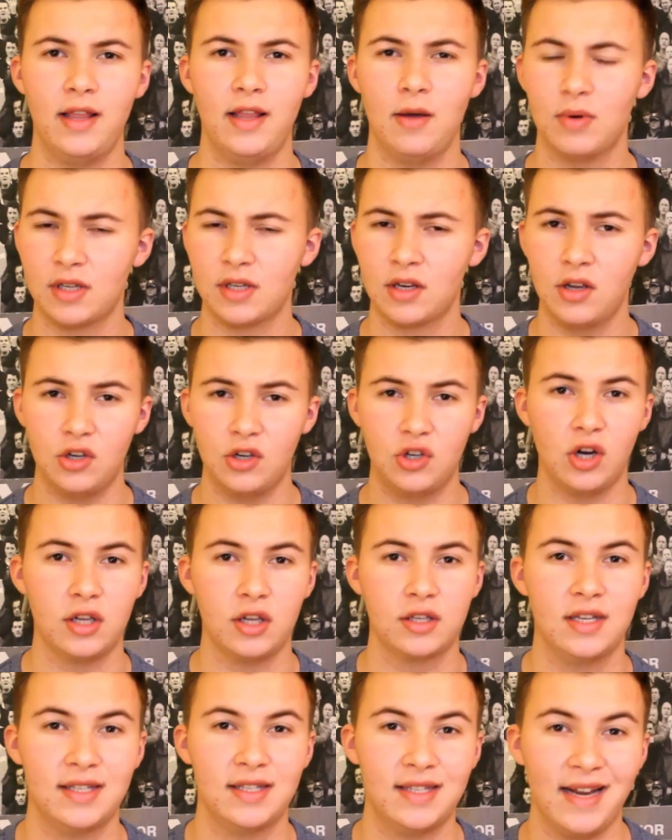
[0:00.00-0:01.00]
There was a good
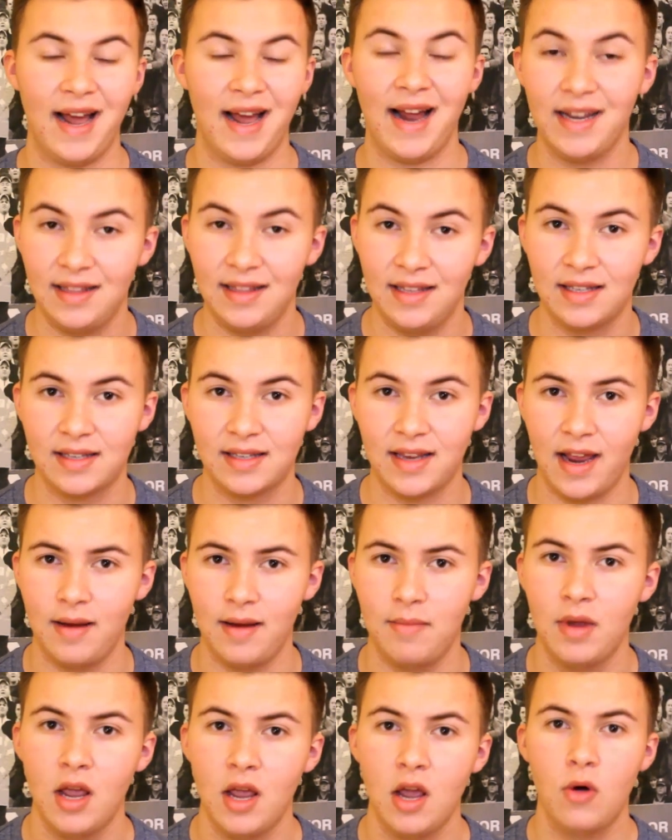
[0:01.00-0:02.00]
chance Gestede had in this
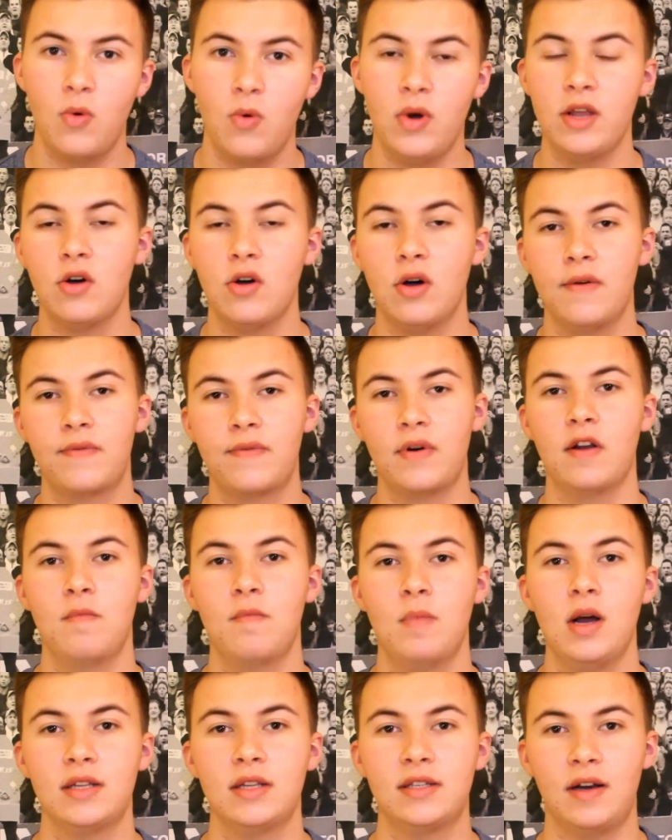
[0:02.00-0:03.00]
game when he got in front of
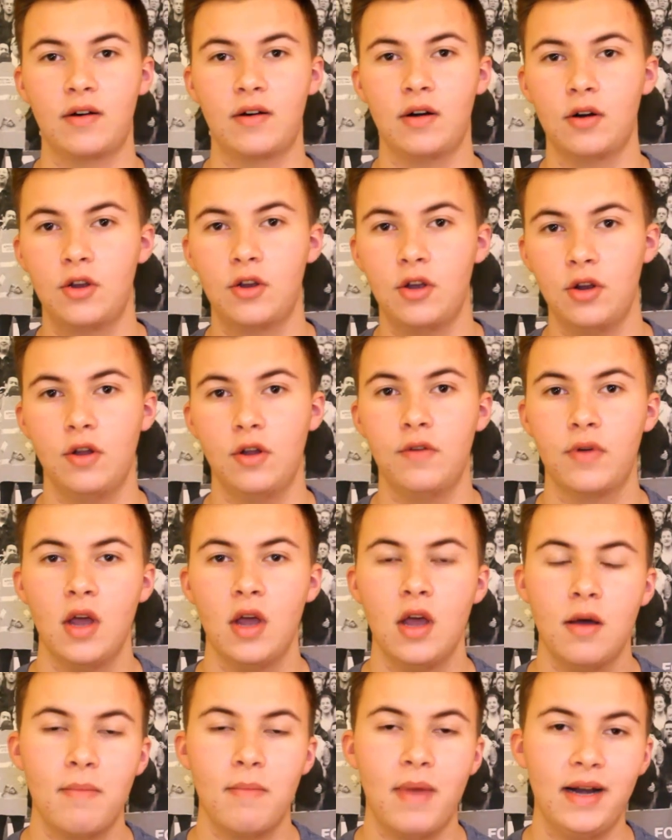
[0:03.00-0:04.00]
Mertesacker and could have
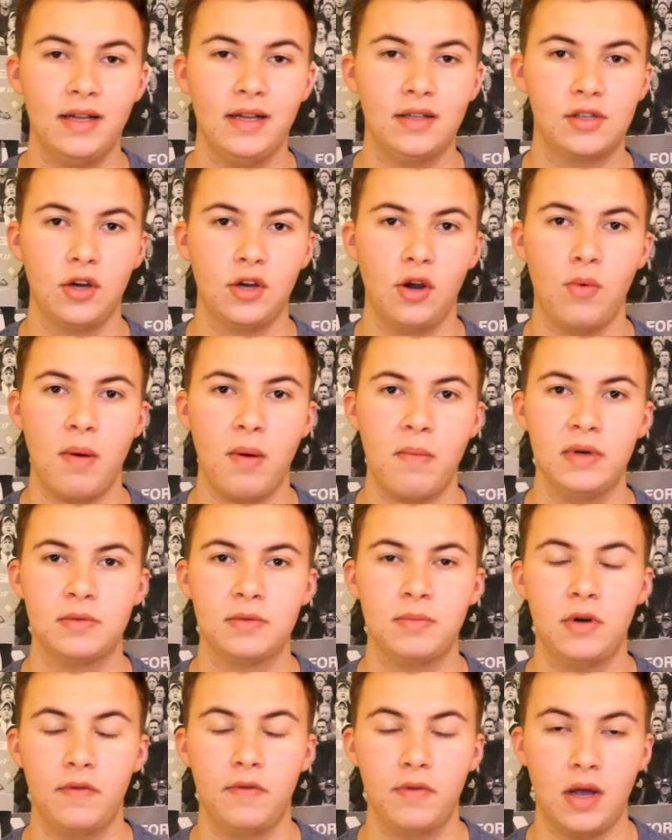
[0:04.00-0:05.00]
made it 2-1, which
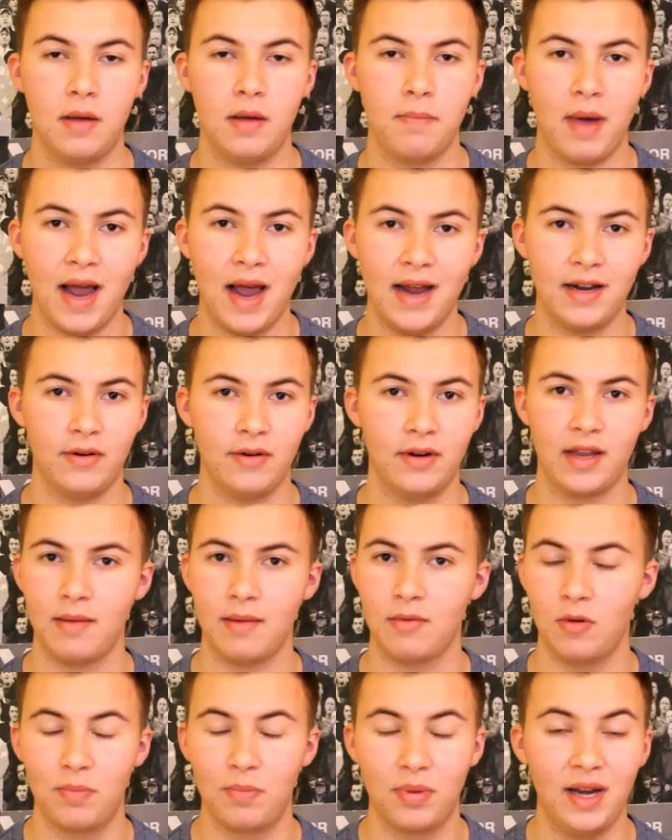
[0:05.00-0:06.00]
would have panned out the
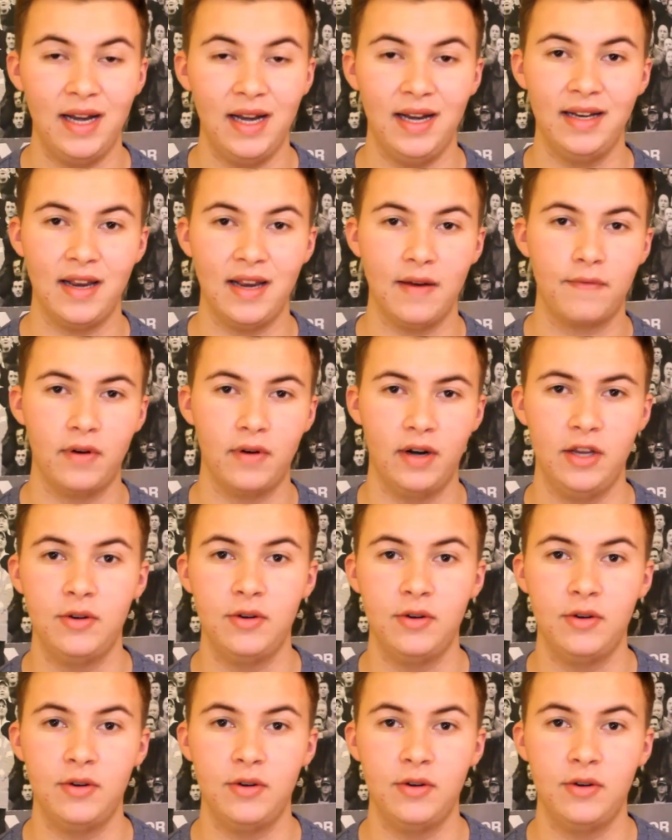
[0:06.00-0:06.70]
game completely differently.